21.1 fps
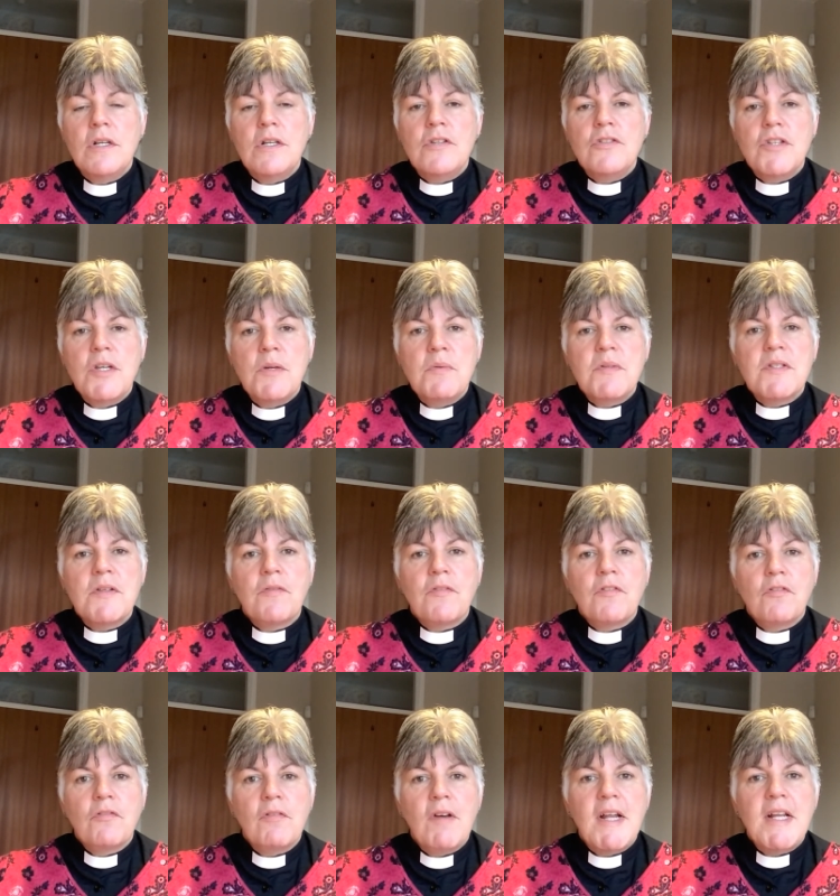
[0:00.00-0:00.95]
She was of
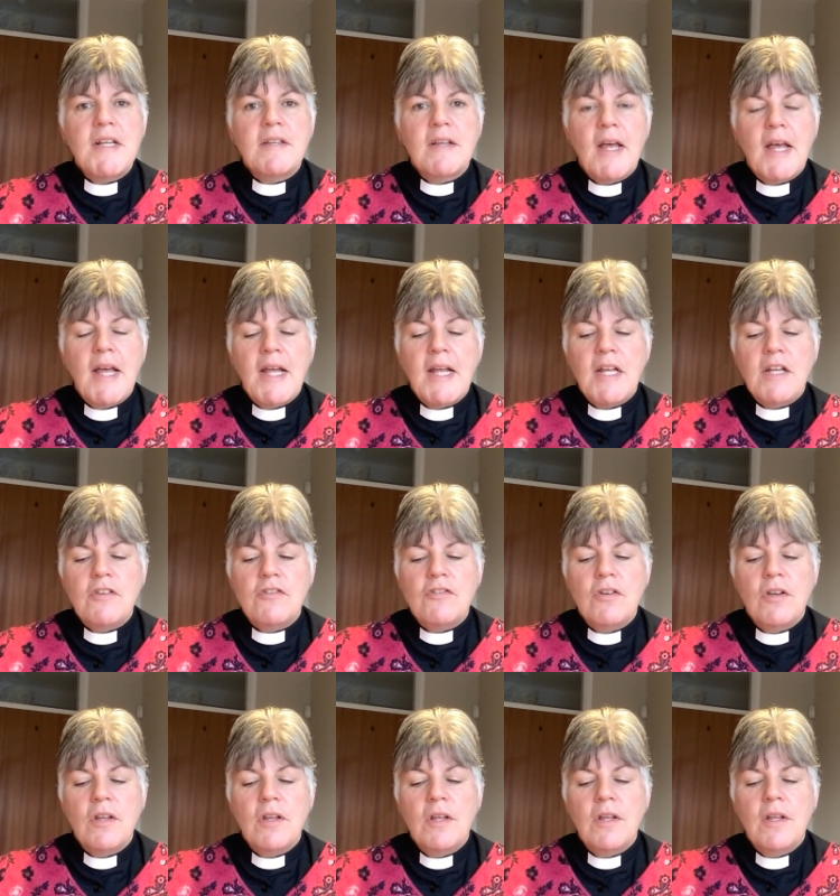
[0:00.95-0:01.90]
great age,
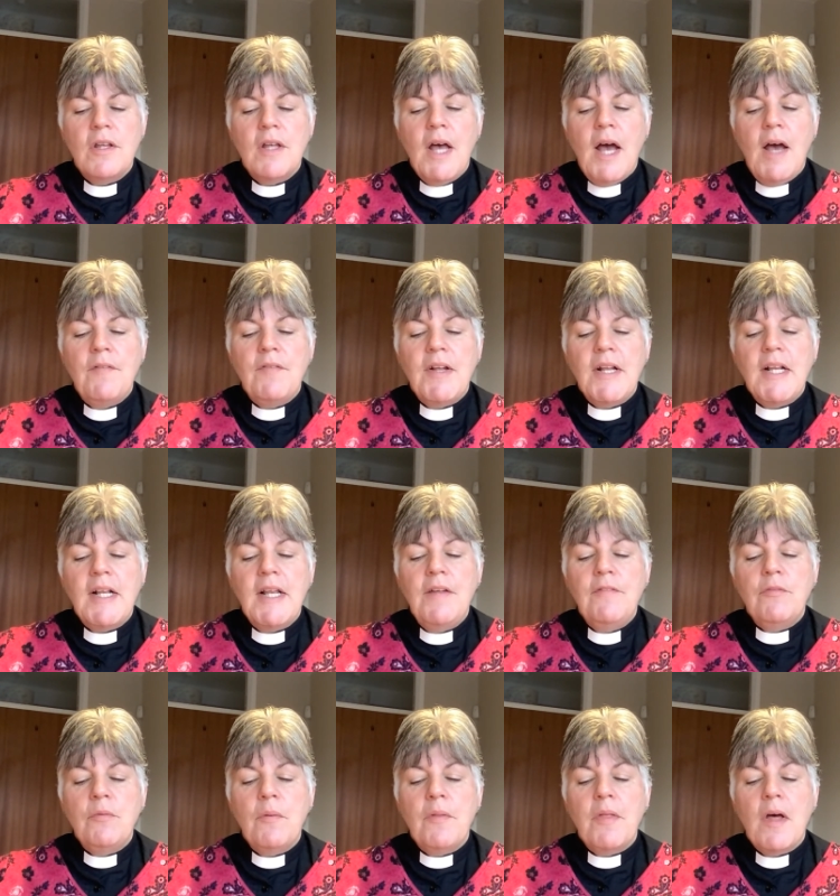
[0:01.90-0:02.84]
having
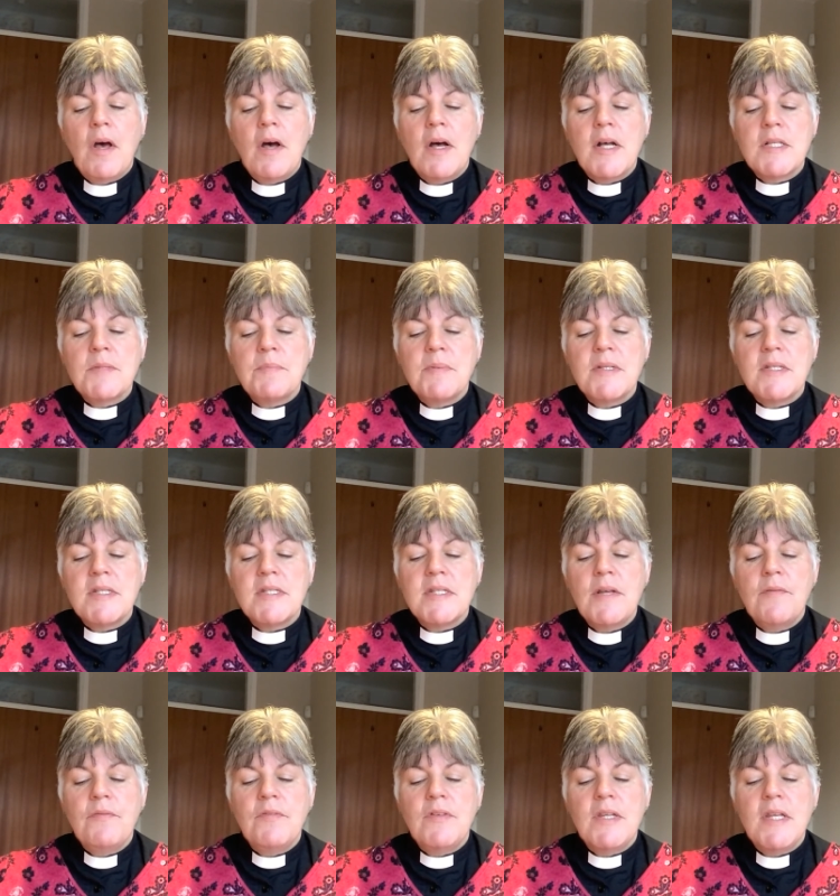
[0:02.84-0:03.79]
lived with her husband
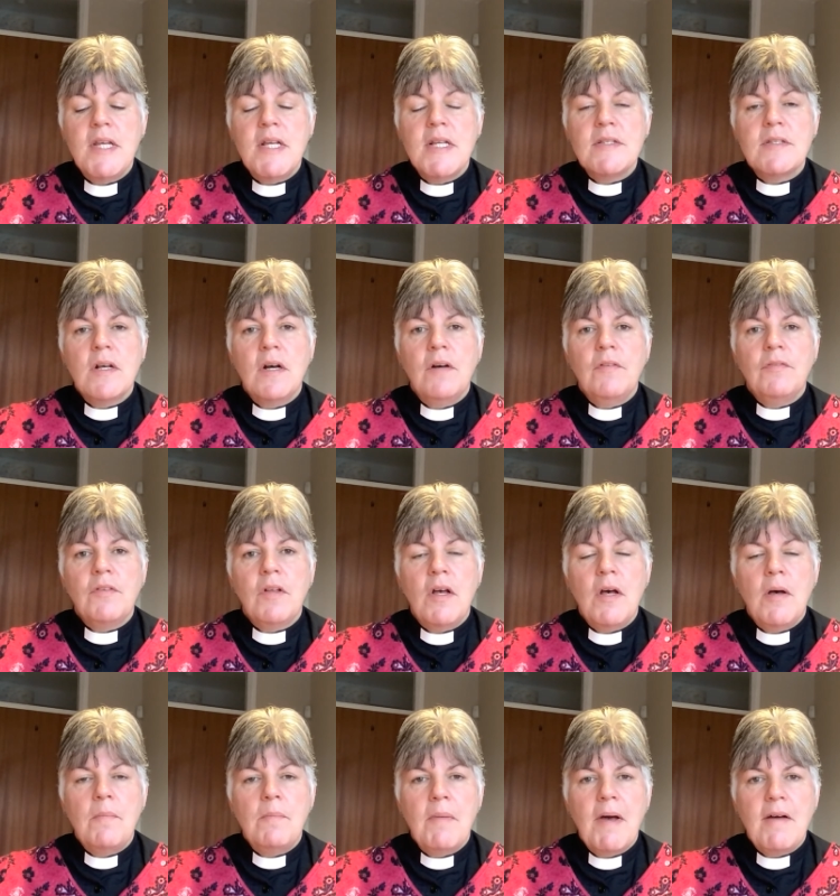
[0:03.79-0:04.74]
seven years after
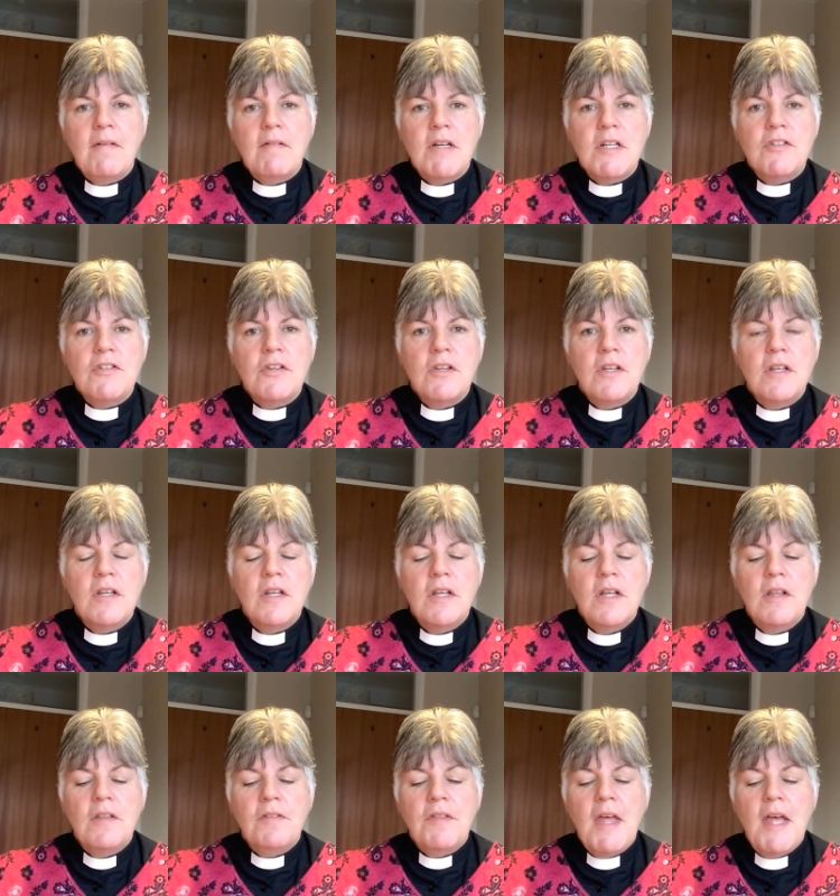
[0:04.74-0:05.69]
her marriage,
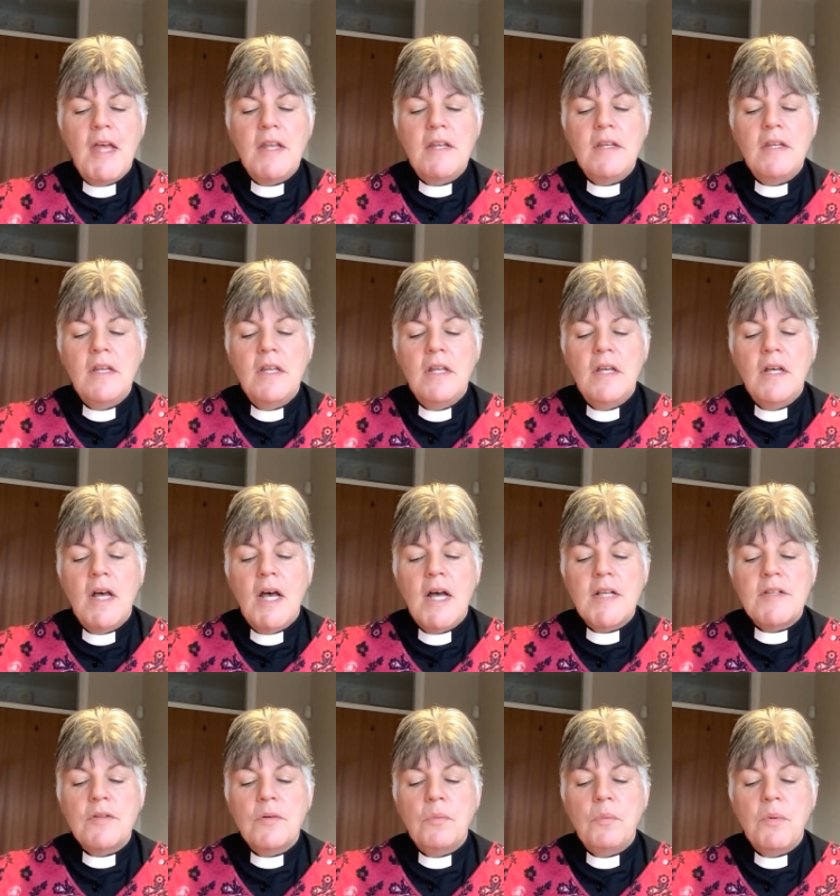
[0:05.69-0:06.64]
then
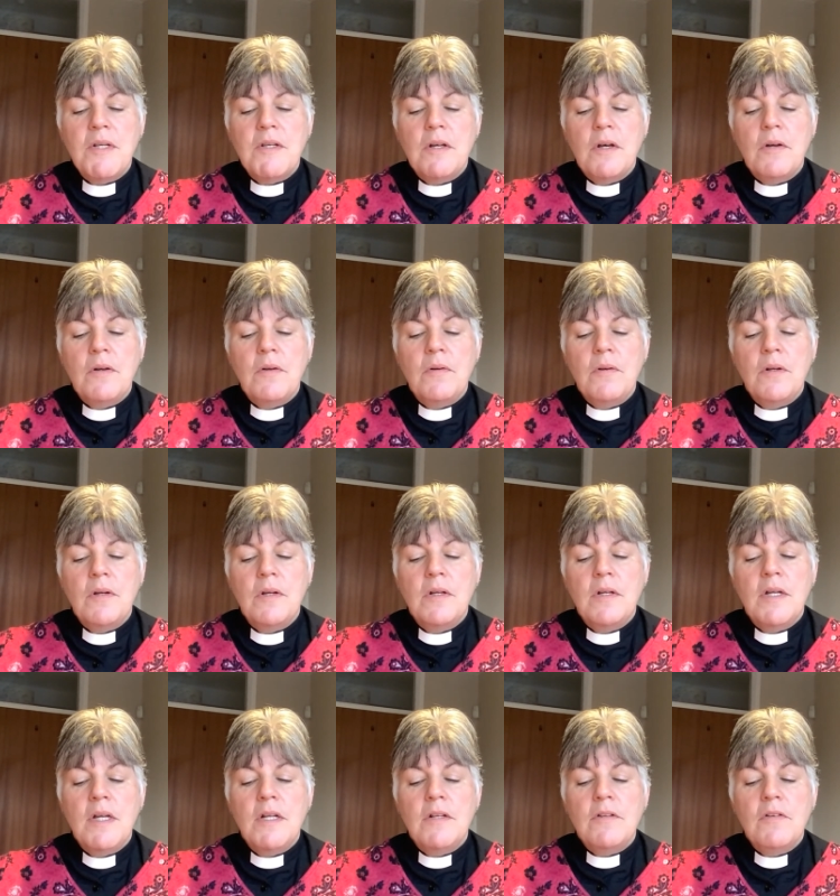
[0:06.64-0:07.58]
as a widow,
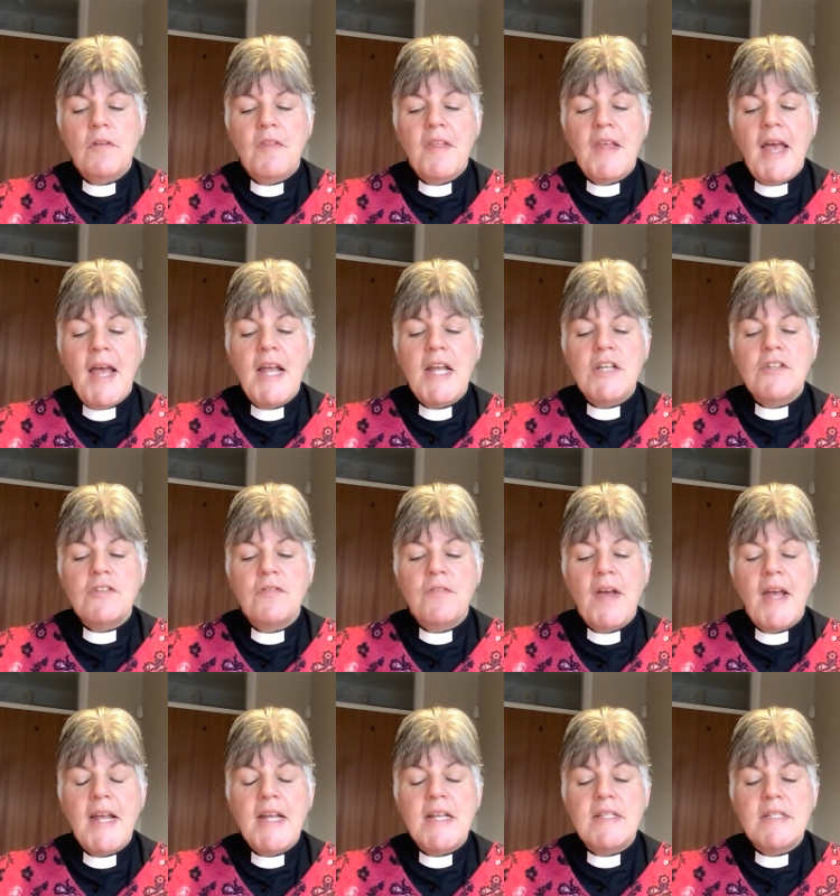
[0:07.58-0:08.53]
to the age of
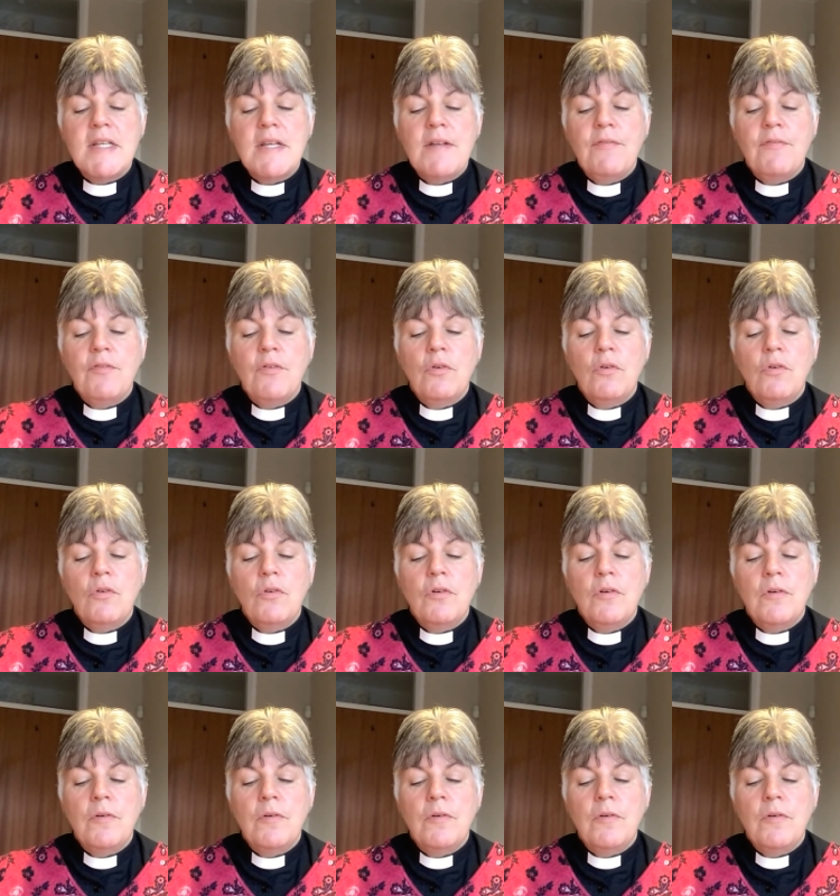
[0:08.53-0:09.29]
84.